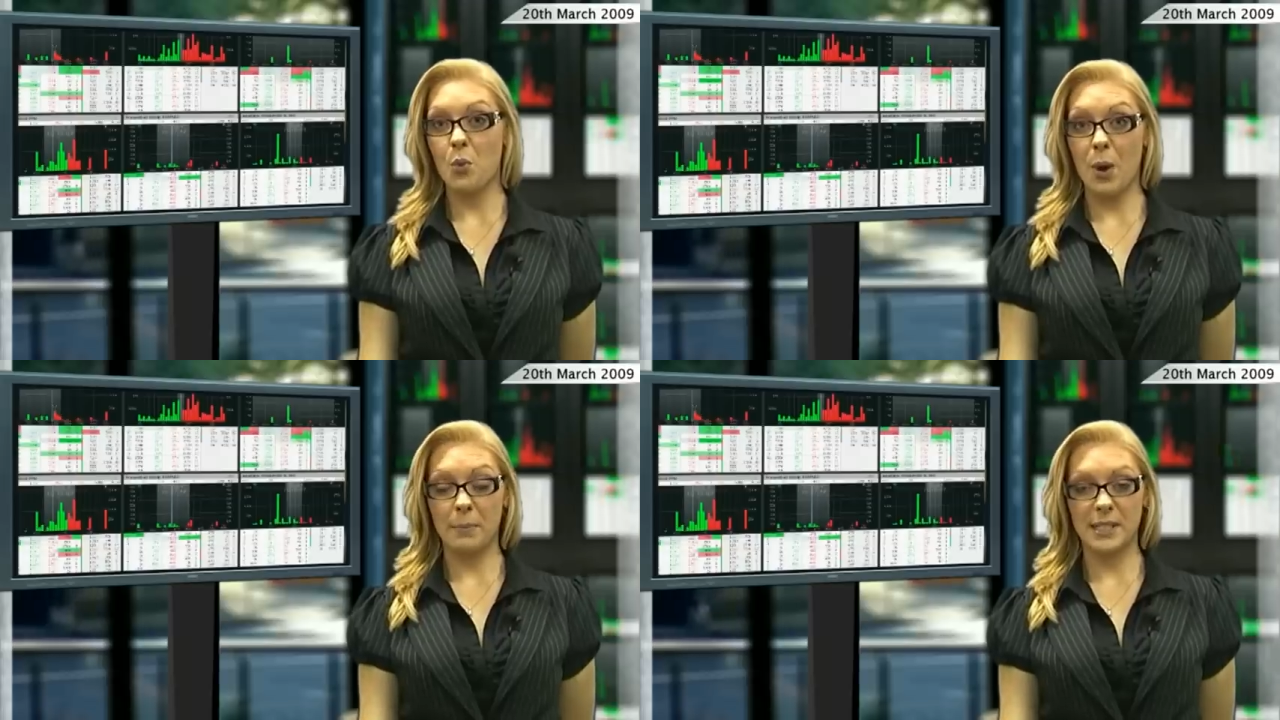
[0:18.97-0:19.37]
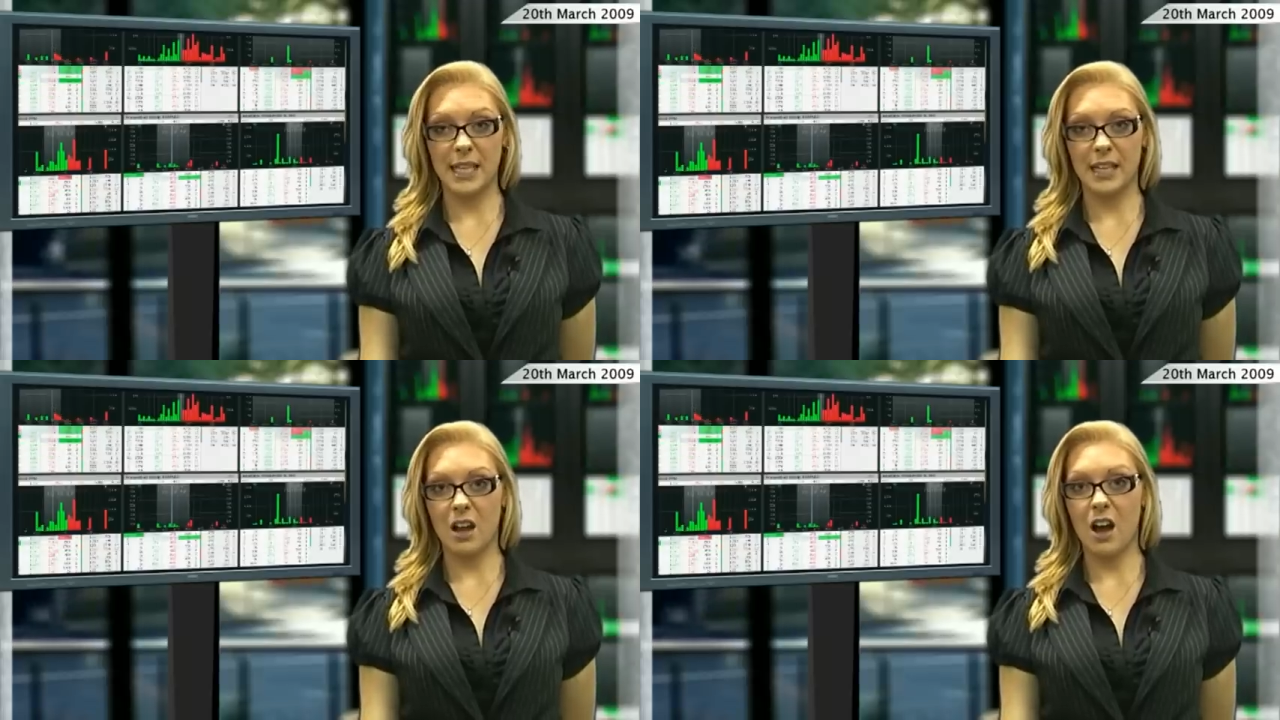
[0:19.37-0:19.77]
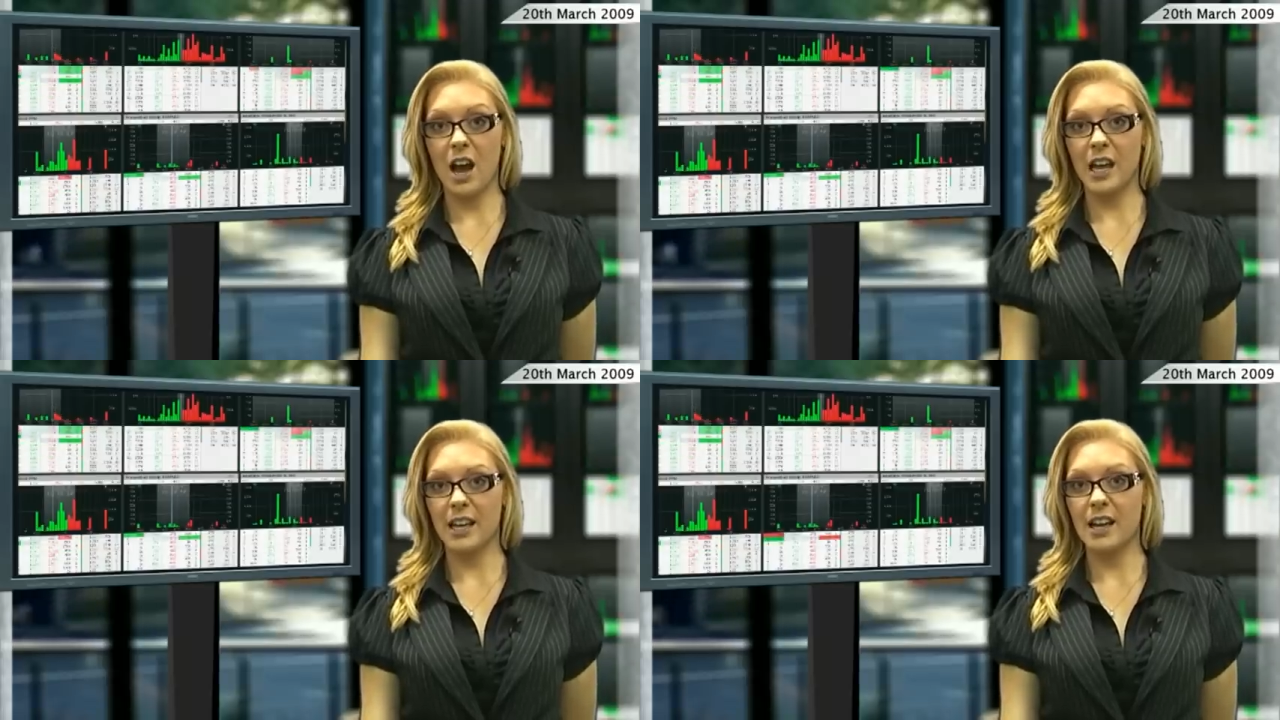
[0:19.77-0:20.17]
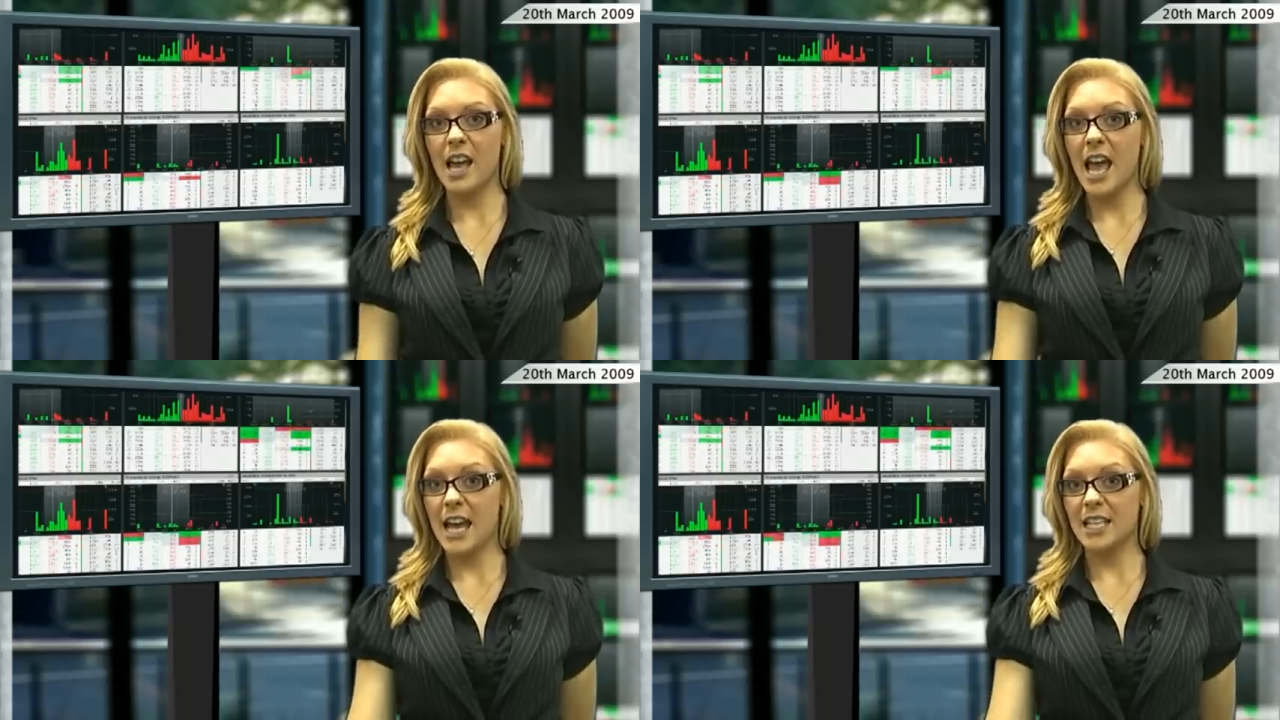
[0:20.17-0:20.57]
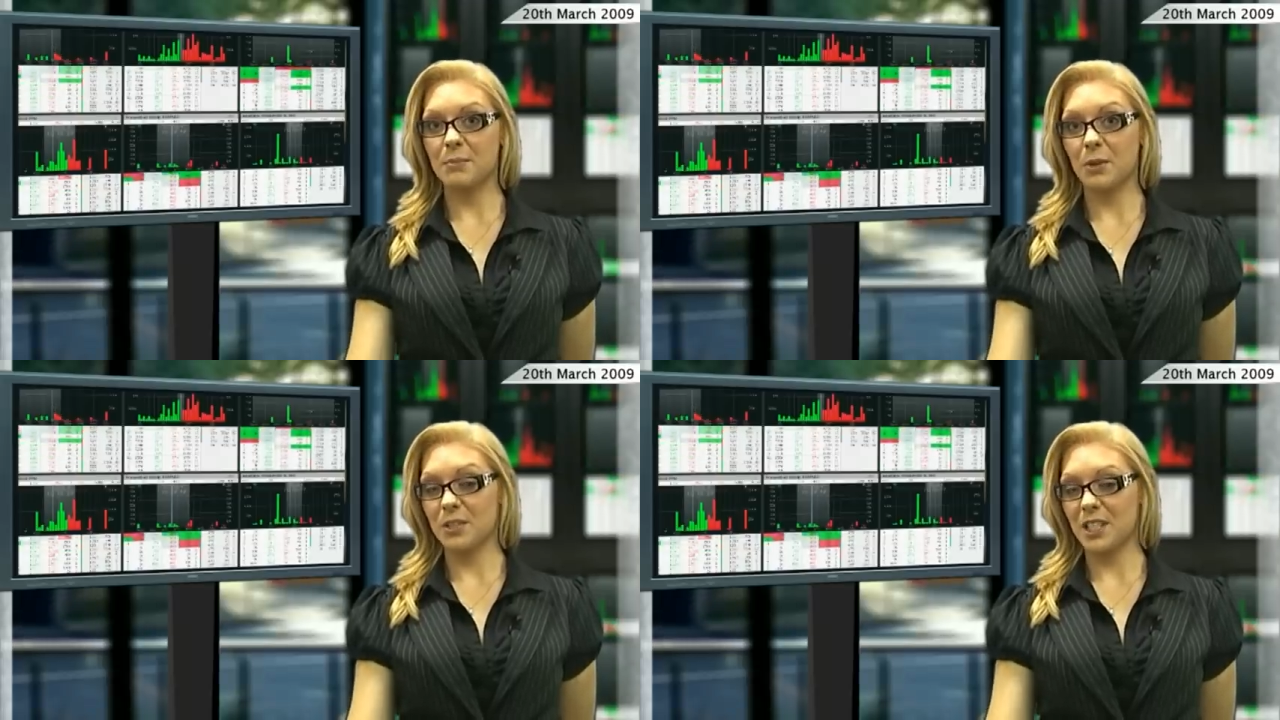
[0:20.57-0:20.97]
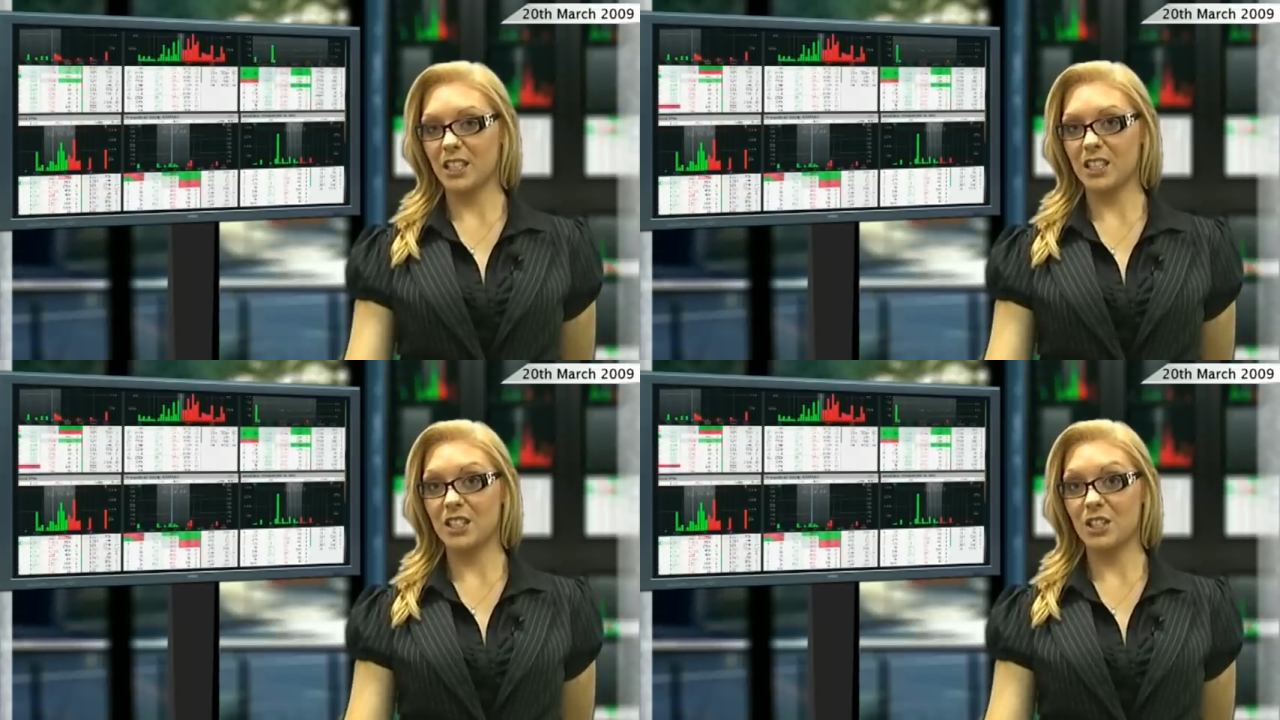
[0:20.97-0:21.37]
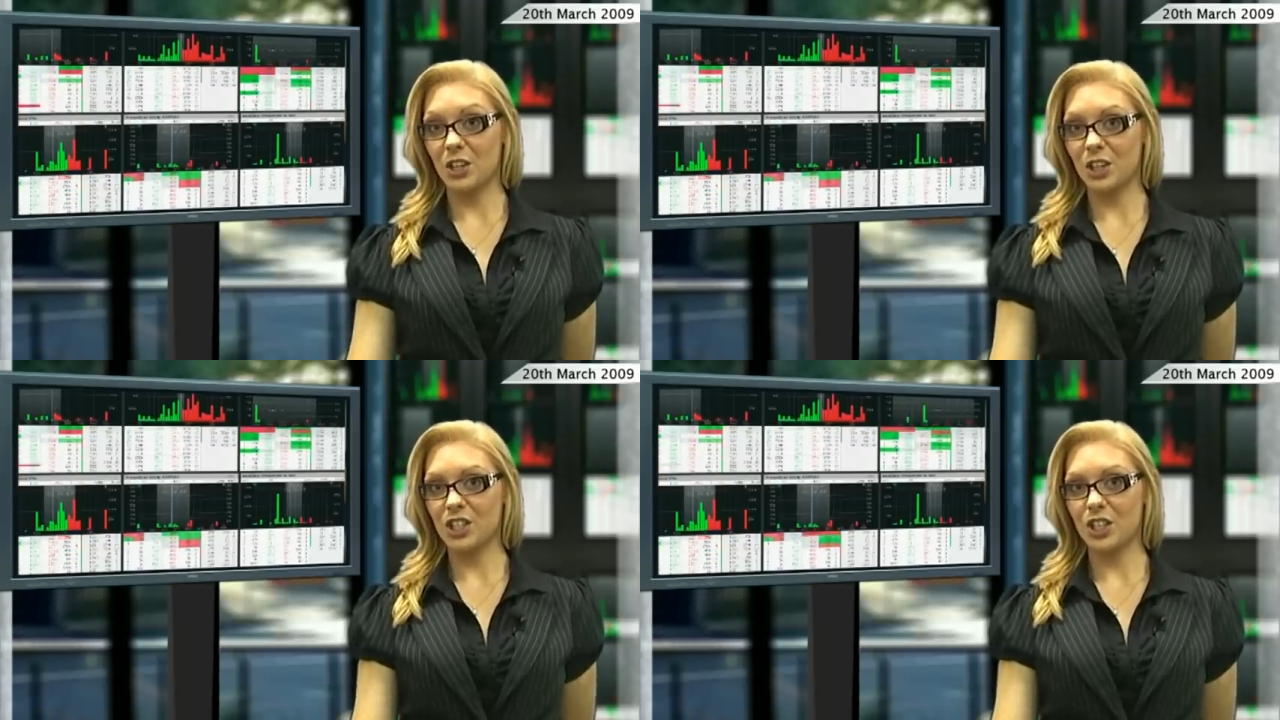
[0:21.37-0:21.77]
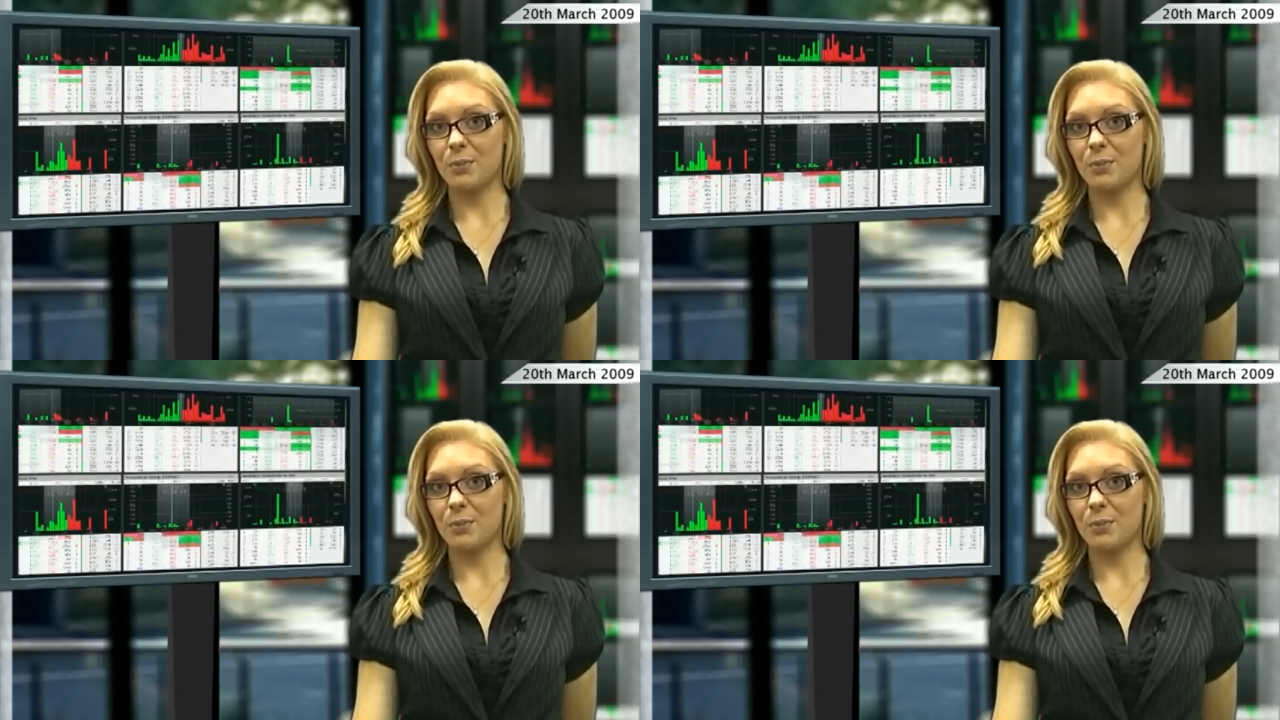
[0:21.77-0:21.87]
1% higher as most sectors surged.